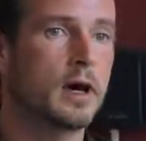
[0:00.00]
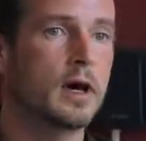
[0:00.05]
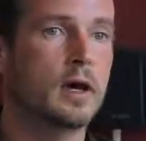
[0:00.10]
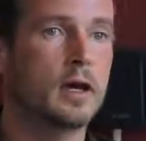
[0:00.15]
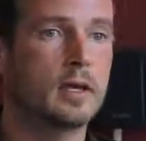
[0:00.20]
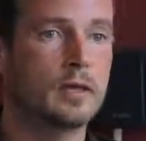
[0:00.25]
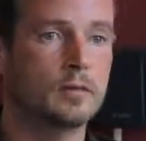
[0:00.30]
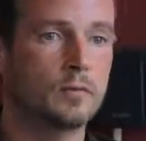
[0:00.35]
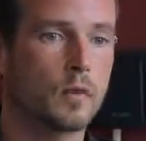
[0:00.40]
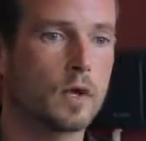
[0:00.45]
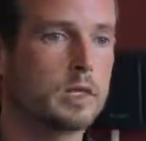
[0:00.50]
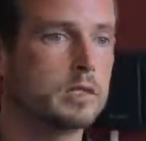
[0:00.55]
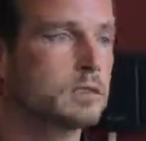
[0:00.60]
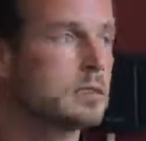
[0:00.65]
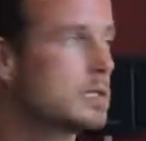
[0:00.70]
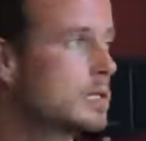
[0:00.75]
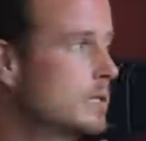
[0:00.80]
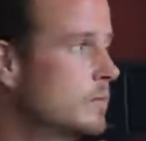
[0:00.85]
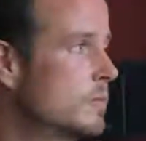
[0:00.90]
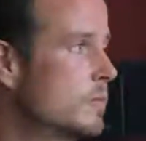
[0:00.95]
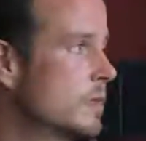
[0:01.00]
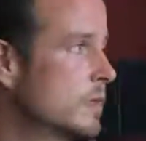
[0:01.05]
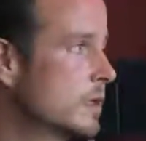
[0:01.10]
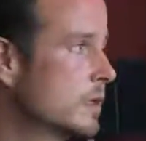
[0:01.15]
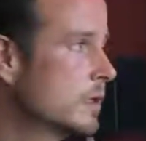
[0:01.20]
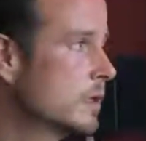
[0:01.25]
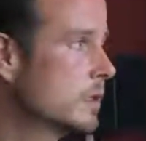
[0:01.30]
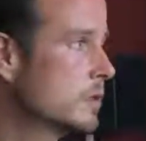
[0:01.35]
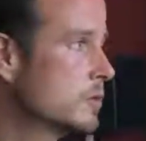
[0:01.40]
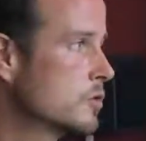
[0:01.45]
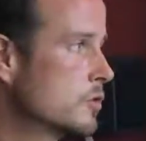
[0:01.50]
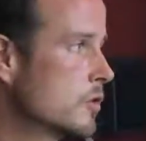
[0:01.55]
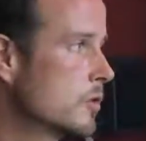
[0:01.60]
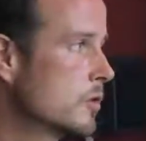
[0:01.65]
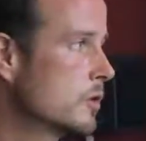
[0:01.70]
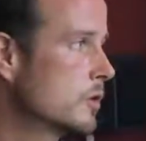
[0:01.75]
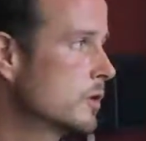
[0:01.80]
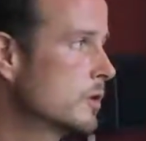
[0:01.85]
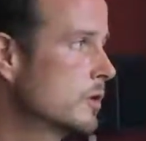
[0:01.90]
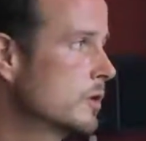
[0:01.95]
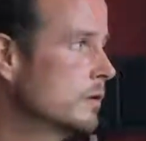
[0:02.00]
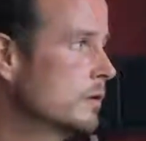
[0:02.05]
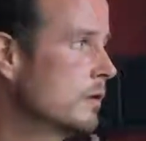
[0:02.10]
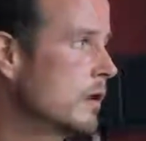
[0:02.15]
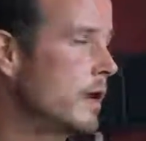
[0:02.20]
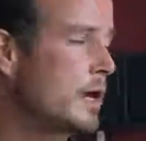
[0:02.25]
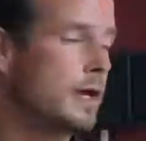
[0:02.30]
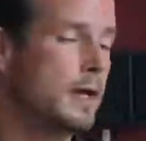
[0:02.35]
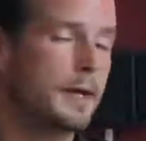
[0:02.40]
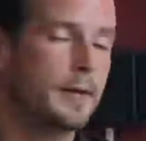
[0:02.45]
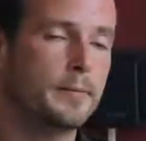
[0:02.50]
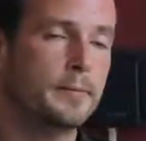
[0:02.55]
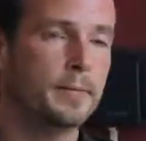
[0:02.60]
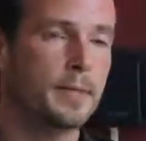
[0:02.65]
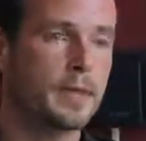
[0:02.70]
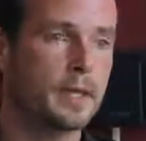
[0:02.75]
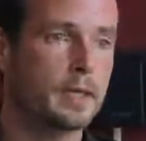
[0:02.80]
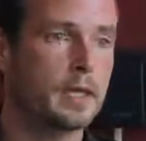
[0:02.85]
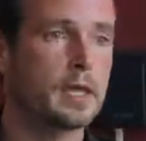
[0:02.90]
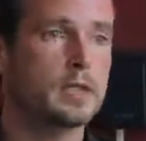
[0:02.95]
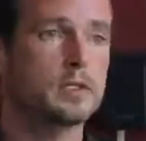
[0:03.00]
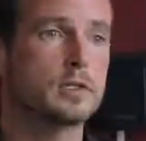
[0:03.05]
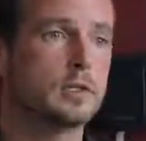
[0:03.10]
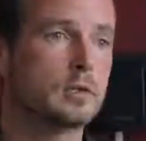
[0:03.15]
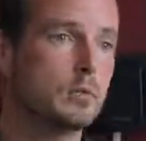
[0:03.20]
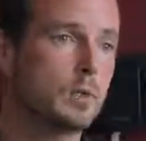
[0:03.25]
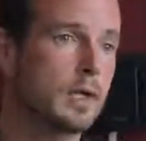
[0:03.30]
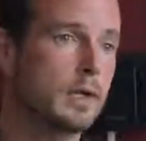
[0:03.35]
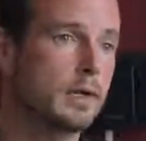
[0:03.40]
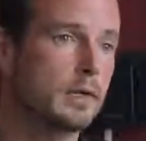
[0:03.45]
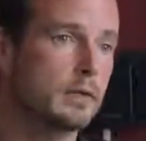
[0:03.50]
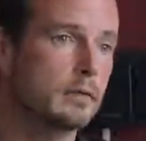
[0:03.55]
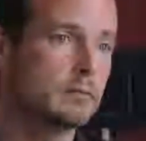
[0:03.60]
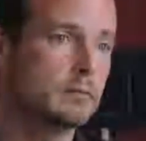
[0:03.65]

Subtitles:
on ways to keep the controller engaging the player